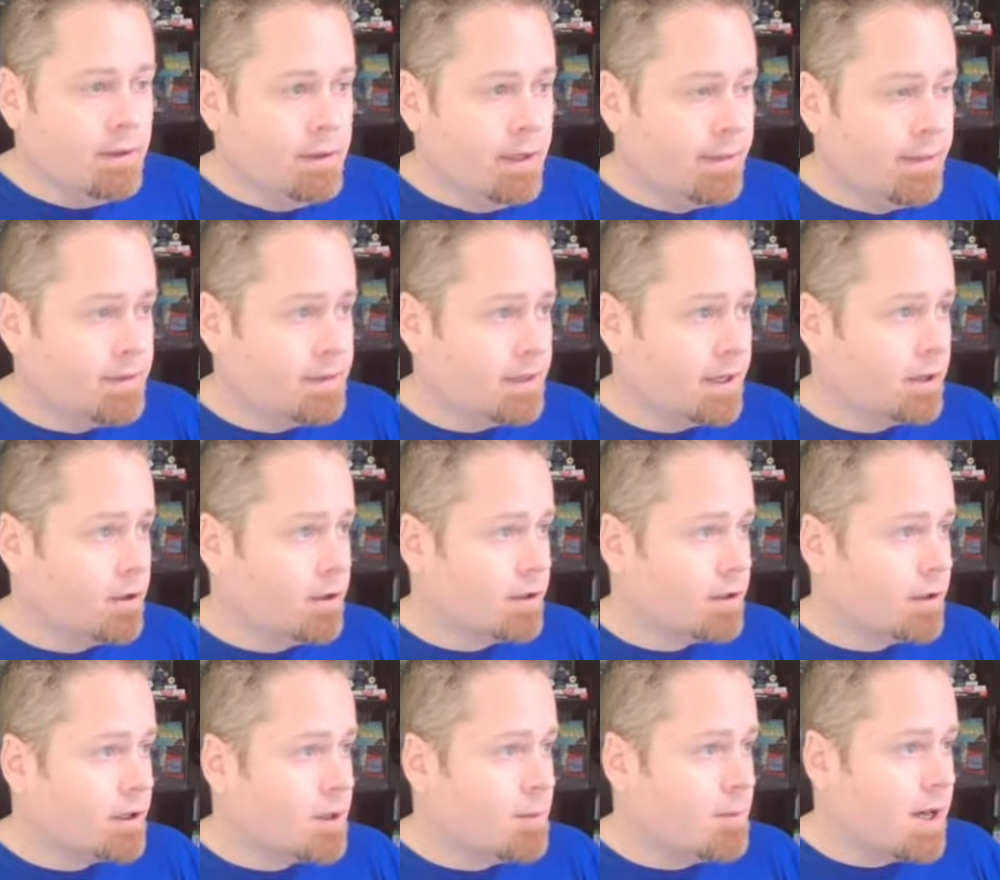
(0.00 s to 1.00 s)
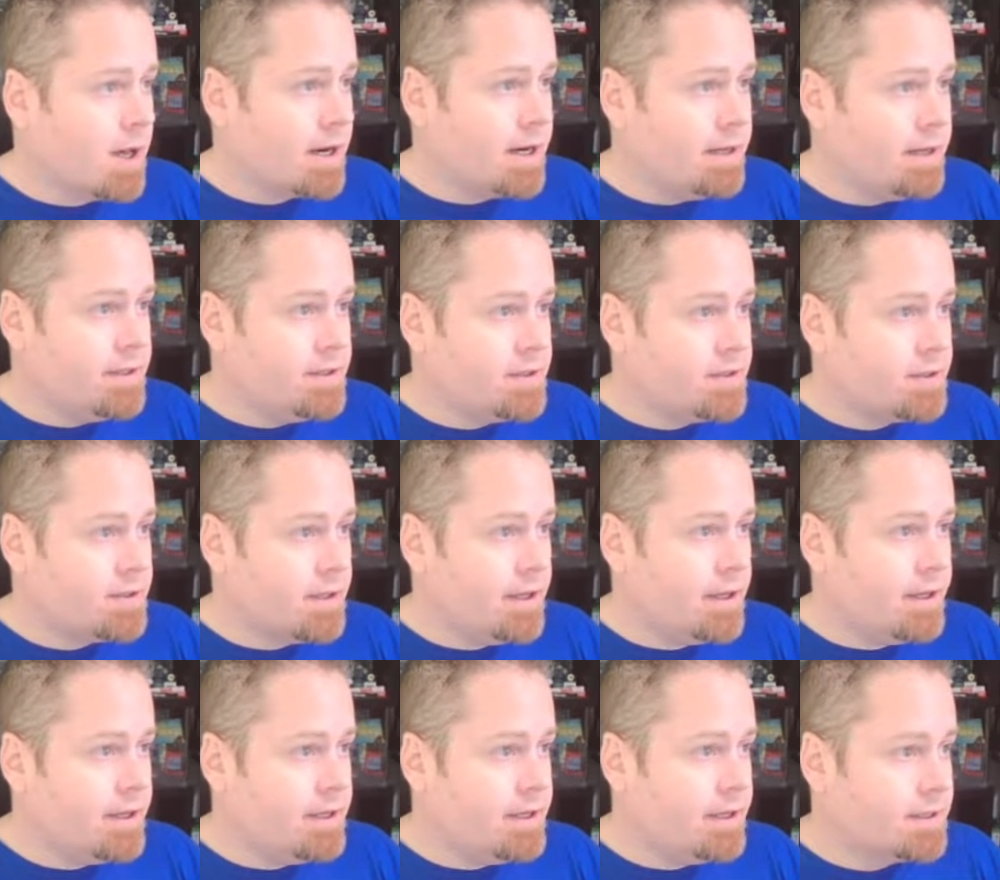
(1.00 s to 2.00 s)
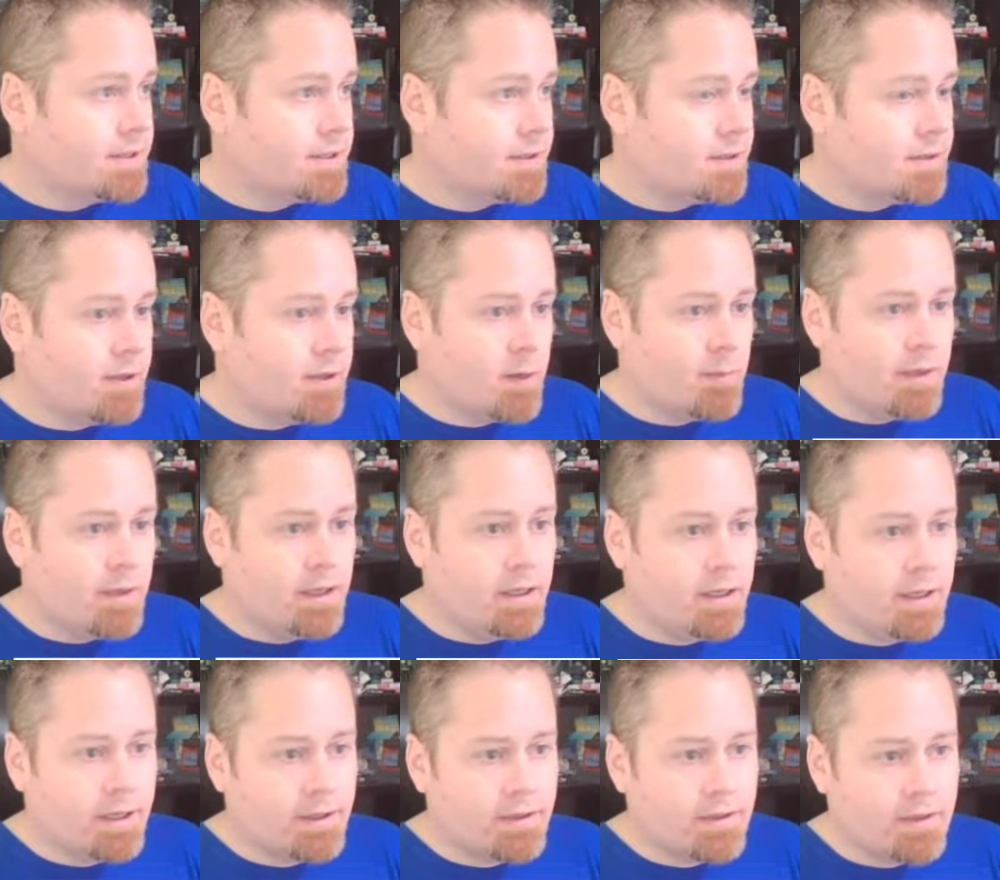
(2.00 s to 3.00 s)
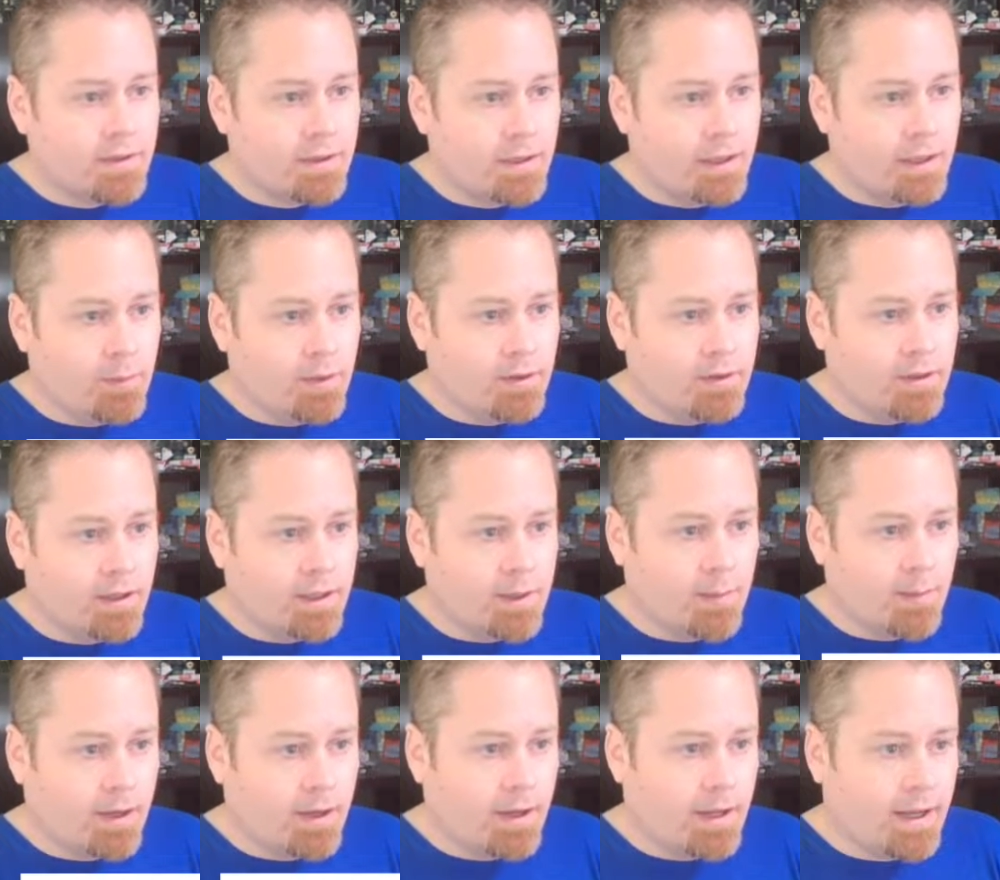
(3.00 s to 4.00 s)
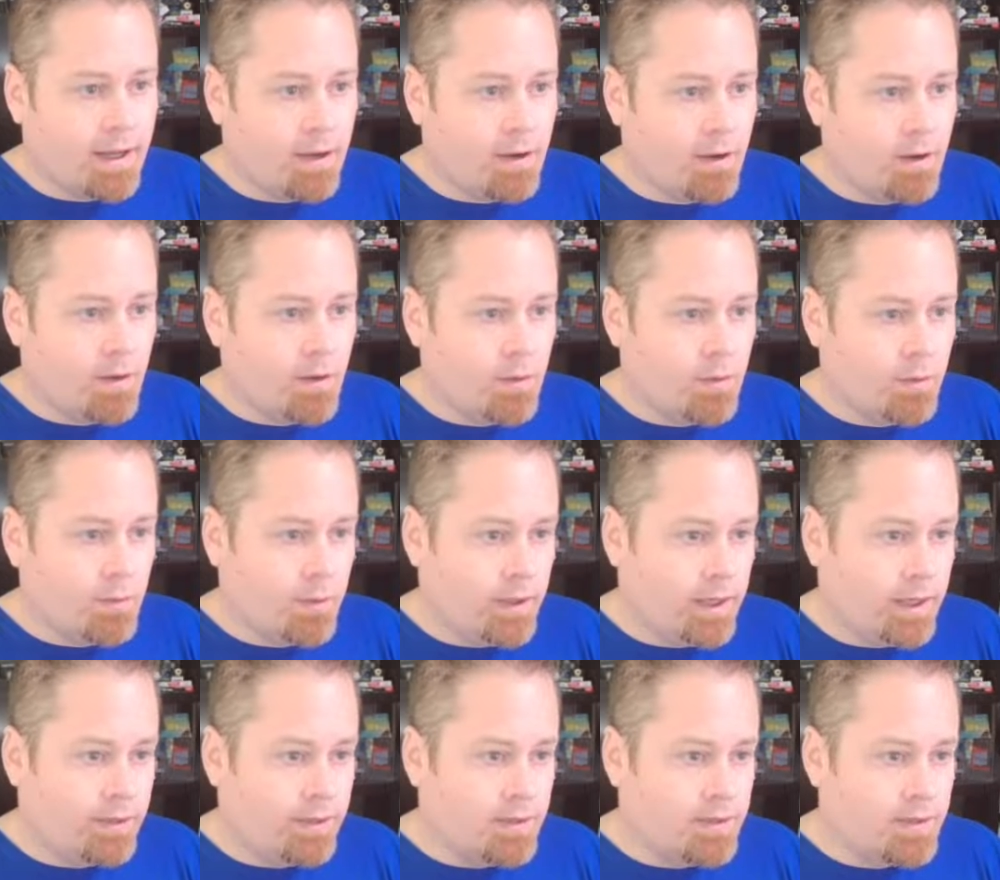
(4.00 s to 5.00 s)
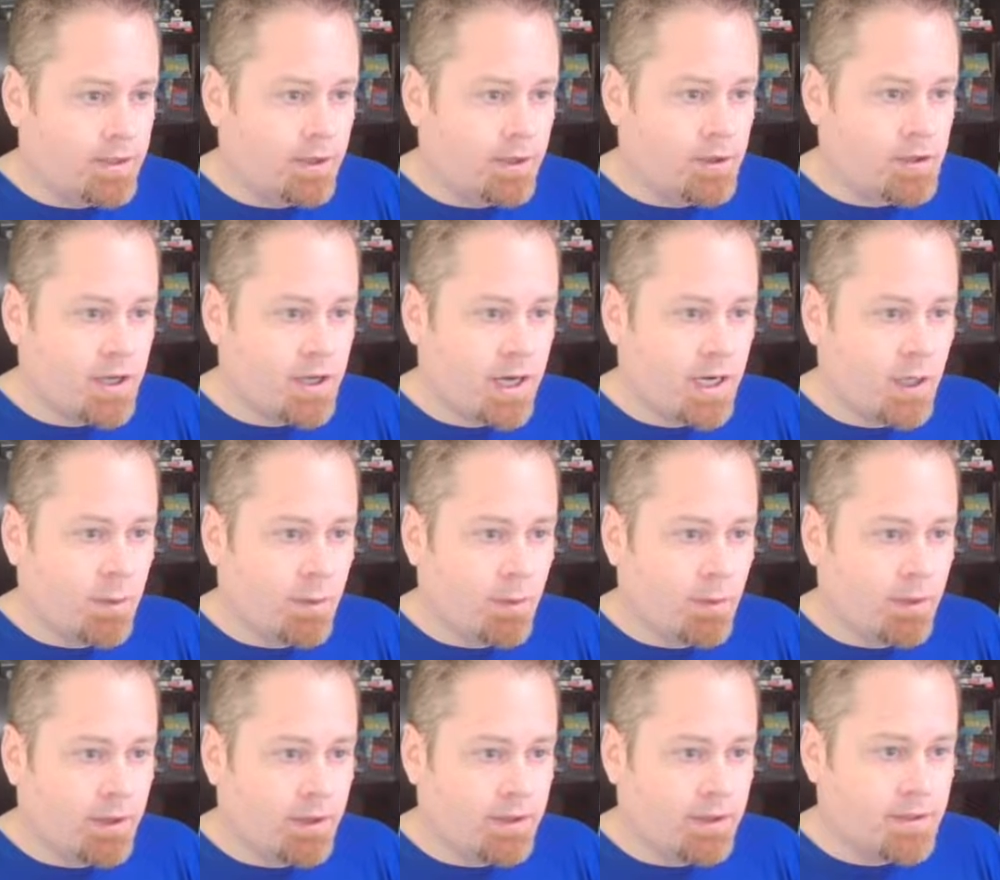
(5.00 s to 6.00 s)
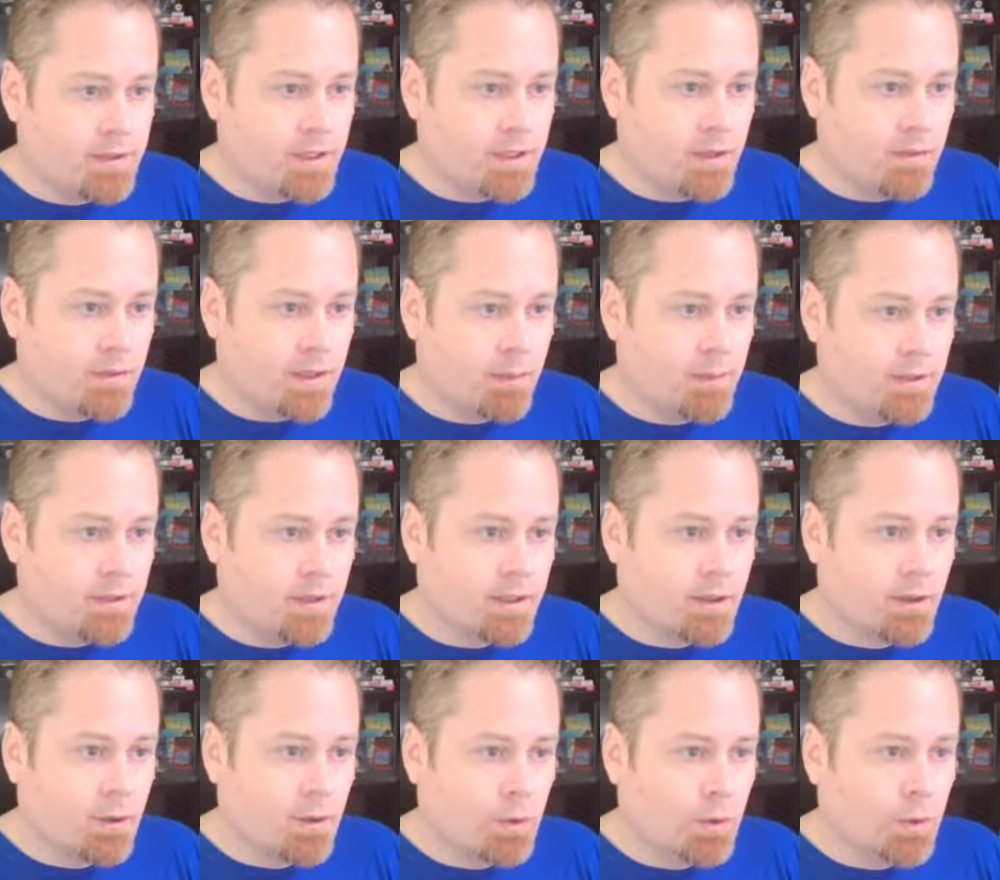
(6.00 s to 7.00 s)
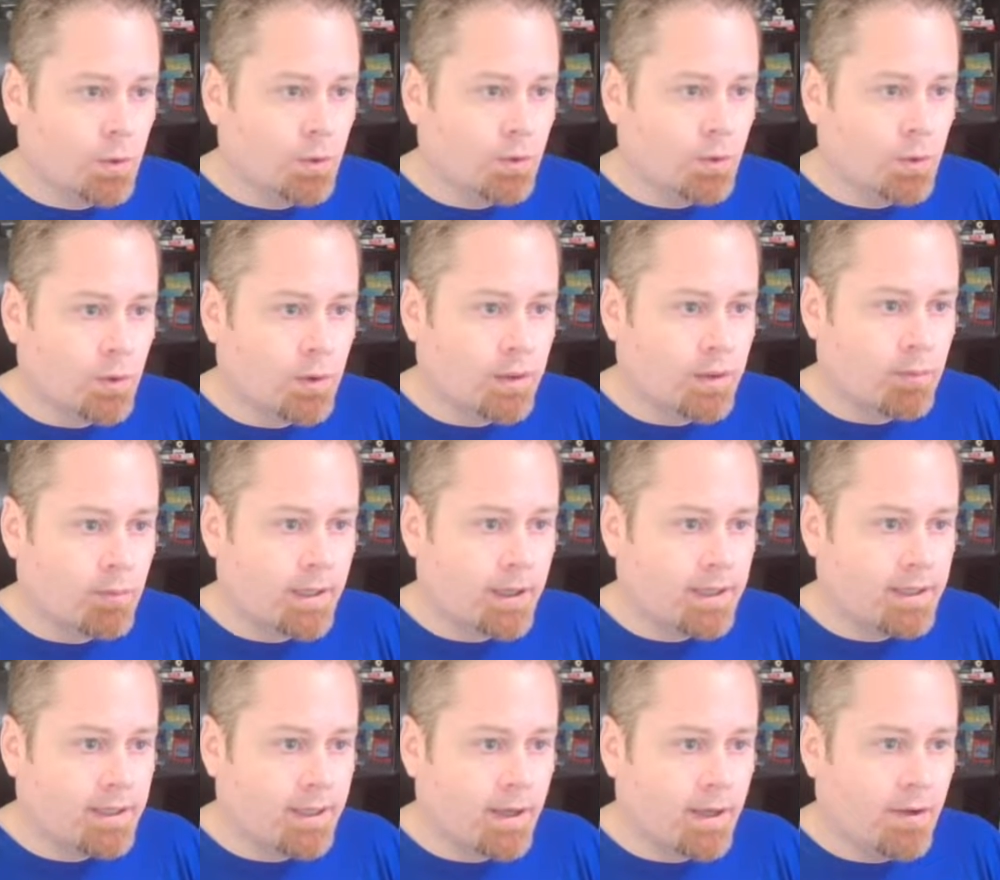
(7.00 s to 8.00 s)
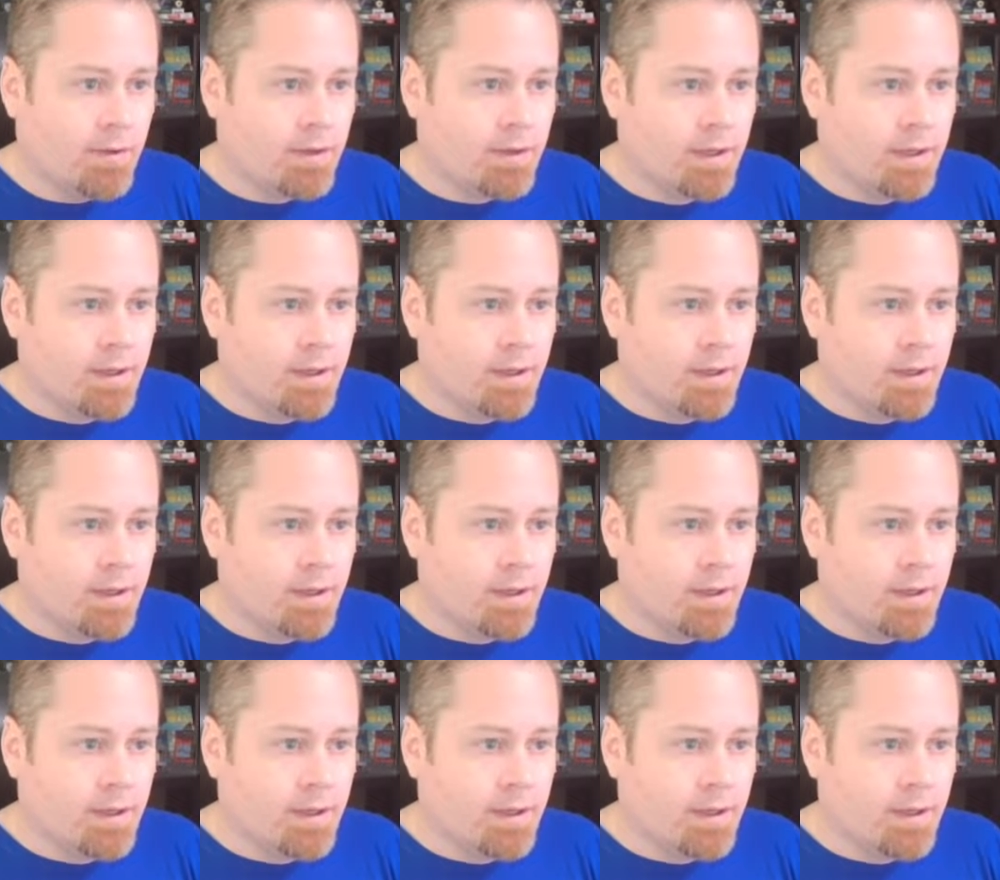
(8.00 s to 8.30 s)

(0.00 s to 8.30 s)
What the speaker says: And then take a look at our commodities index, the CRB index. We talked about how we had the center channel. We wanted to see if that was going to hold or break down.